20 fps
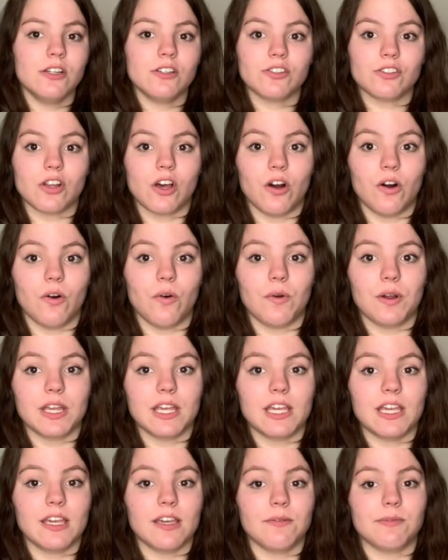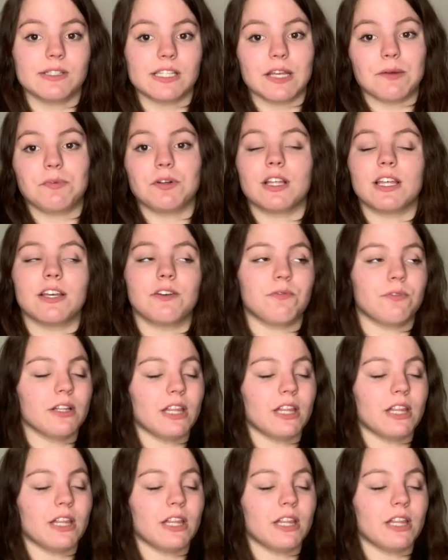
So he was able to like